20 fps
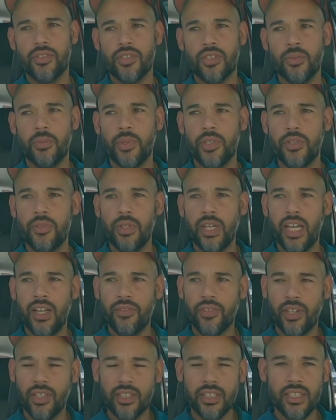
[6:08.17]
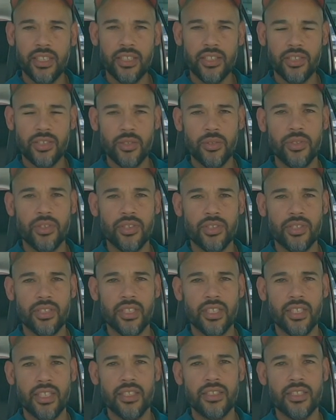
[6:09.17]
So when you have all of these students
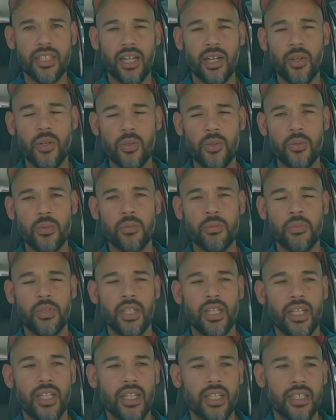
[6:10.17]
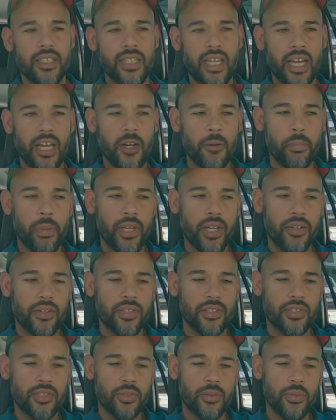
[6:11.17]
and kids at home, now
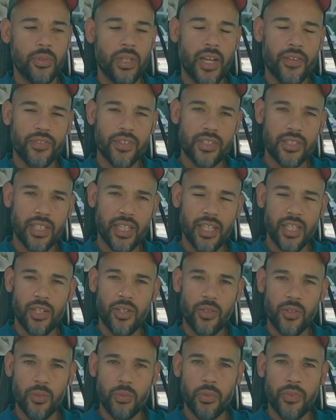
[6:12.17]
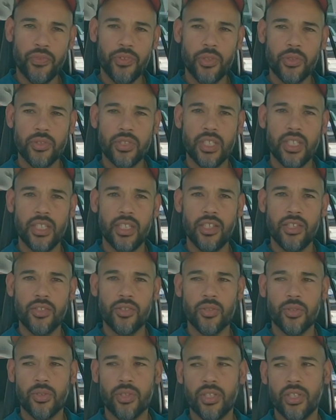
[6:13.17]
parents who have to stay at home with those
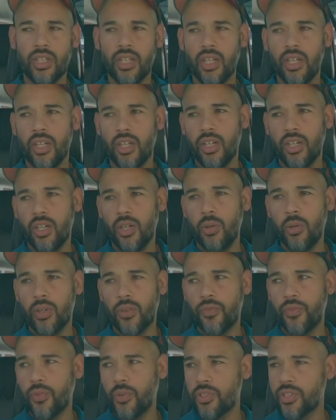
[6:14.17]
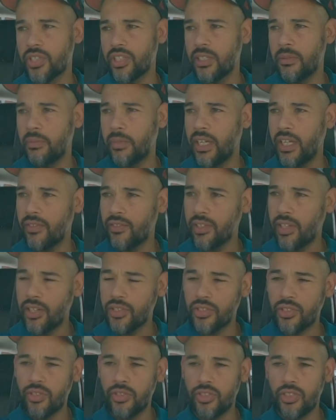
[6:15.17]
kids or, who unfortunately may have
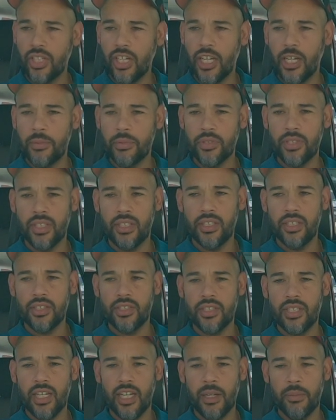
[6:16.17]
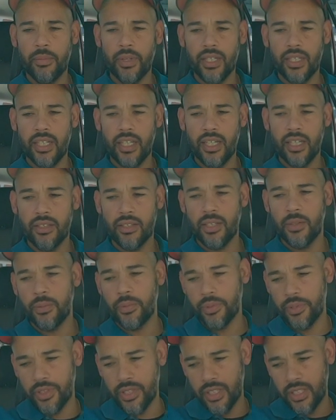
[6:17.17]
lost their jobs in this time right now that
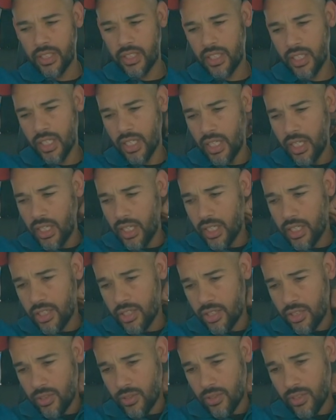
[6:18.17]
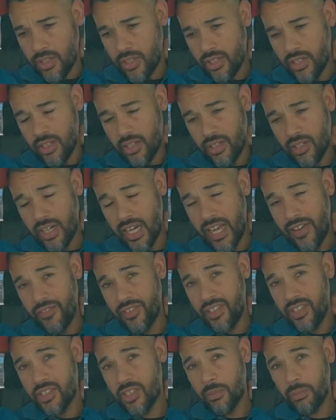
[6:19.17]
we're in, you know, are, are
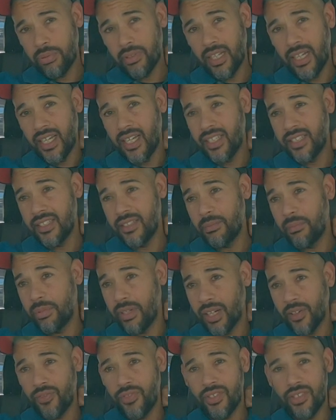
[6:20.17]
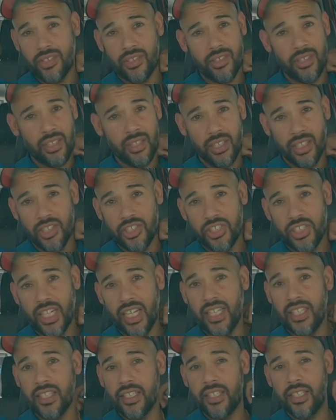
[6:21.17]
having to supply the breakfast, the lunch,
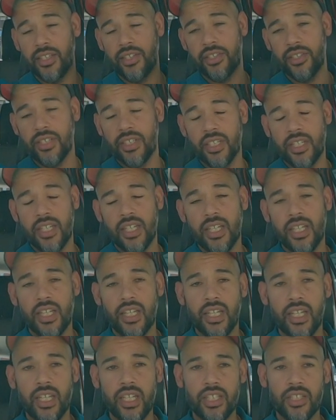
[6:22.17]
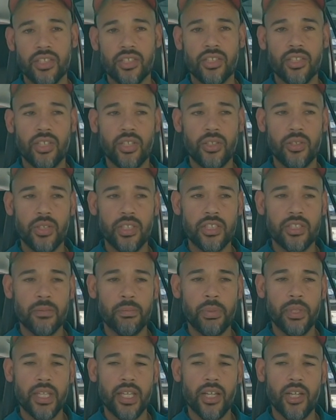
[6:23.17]
and the dinner. And so it's a
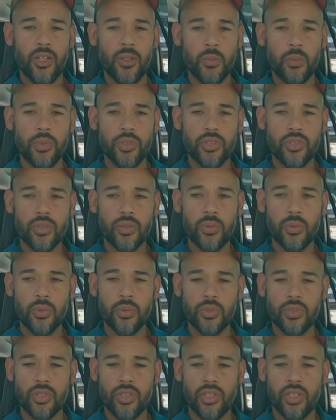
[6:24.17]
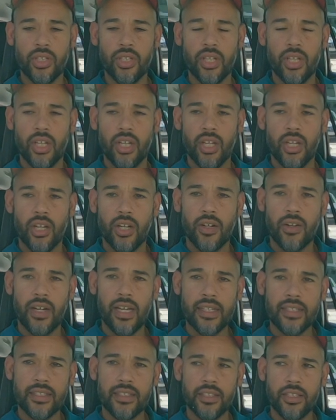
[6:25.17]
big help when schools are, are
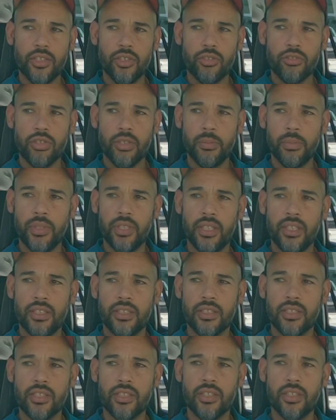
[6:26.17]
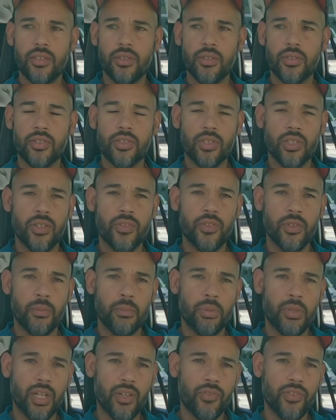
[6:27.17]
actually contributing to still
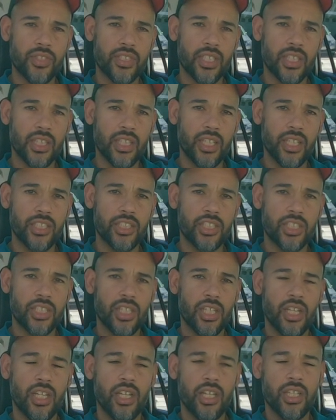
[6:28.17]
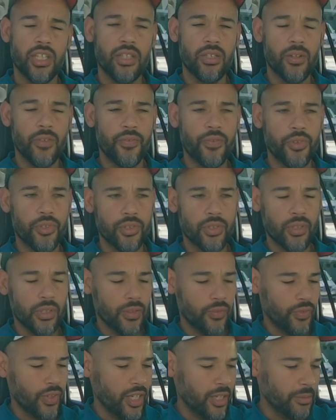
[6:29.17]
serving breakfast and lunch, you know, for
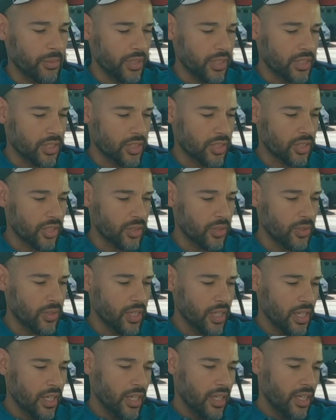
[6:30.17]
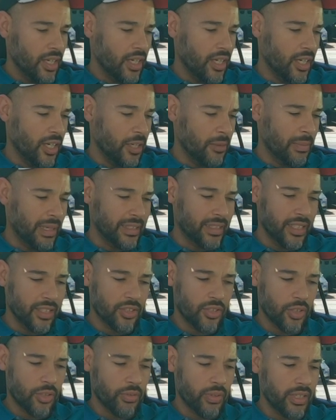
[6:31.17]
those families. And so um, I think
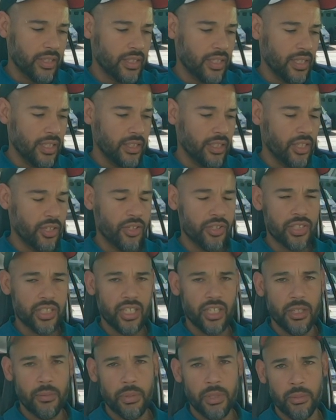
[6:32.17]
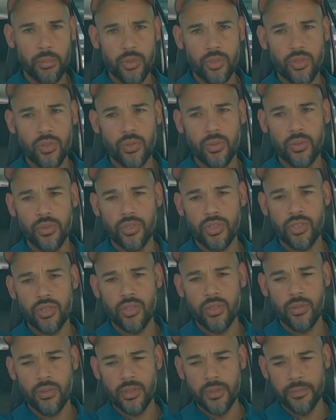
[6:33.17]
it's a great thing that Orange County Public Schools is
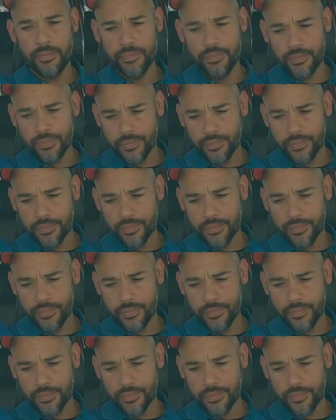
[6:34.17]
doing.